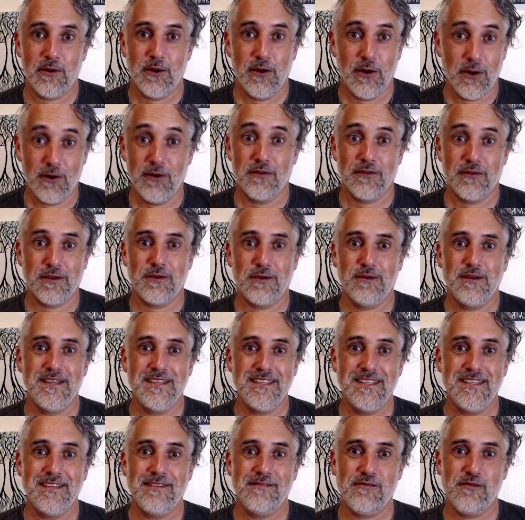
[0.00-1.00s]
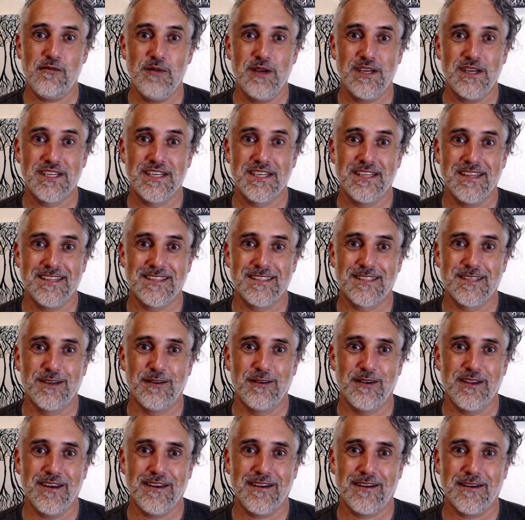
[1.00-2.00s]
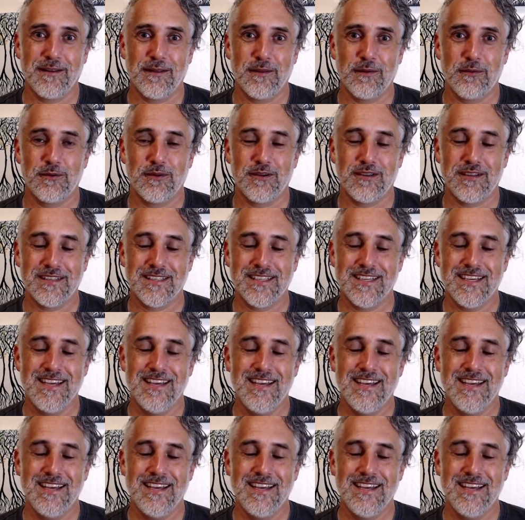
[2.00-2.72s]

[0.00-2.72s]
all the crazy information that's going on in the world.